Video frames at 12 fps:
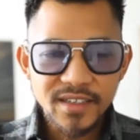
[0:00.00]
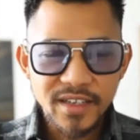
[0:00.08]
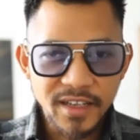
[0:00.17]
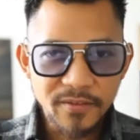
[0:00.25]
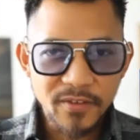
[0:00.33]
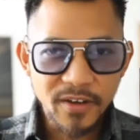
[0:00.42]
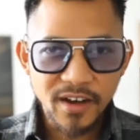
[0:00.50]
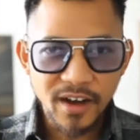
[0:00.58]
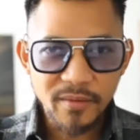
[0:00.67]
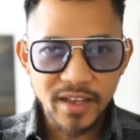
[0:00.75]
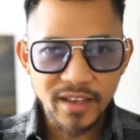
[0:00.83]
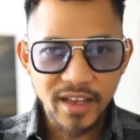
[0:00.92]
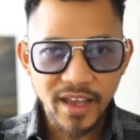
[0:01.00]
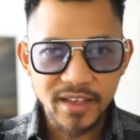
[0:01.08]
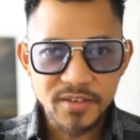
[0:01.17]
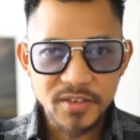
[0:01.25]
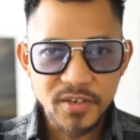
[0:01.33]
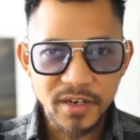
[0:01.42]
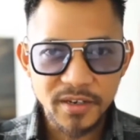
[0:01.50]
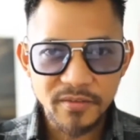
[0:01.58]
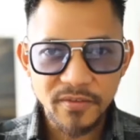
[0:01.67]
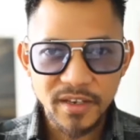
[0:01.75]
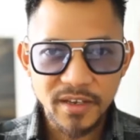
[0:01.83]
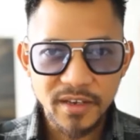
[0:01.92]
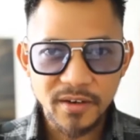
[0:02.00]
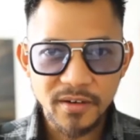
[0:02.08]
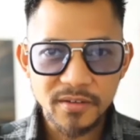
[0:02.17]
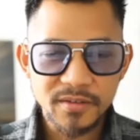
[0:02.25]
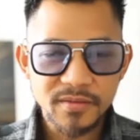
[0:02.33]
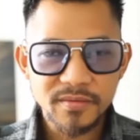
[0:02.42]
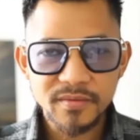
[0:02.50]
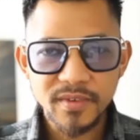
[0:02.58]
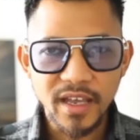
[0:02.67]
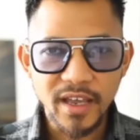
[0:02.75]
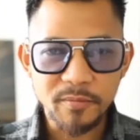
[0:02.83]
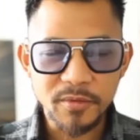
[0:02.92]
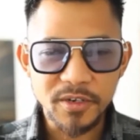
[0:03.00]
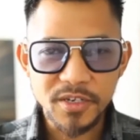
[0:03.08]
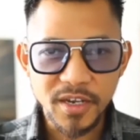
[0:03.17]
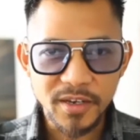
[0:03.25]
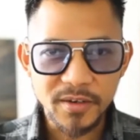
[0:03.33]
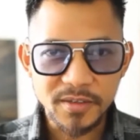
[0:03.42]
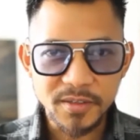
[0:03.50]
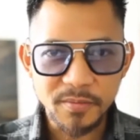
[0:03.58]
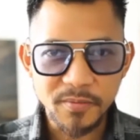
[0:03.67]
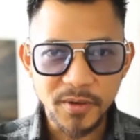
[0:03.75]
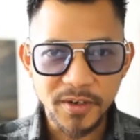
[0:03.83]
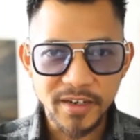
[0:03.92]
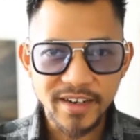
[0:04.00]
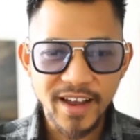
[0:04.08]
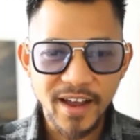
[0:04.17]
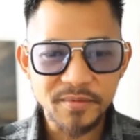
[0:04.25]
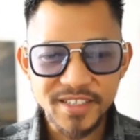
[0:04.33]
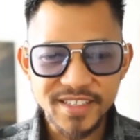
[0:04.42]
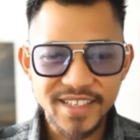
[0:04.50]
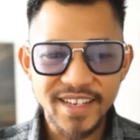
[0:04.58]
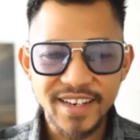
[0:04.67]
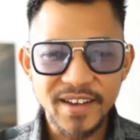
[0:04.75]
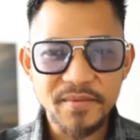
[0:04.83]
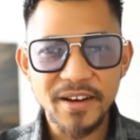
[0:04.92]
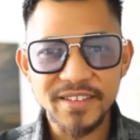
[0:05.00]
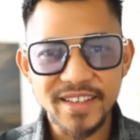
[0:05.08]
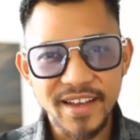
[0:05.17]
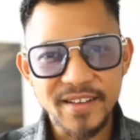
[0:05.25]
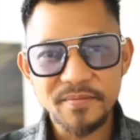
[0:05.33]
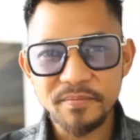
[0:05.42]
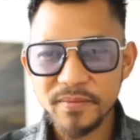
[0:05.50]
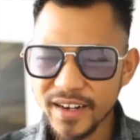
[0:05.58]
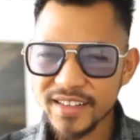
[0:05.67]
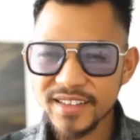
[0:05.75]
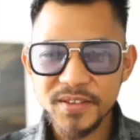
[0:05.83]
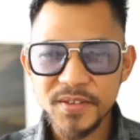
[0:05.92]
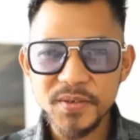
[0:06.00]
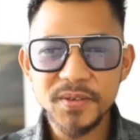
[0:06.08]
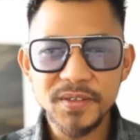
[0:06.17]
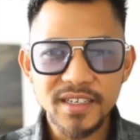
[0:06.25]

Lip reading: leave a comment and share the video, and appreciate your support. I'm just kidding about that. But do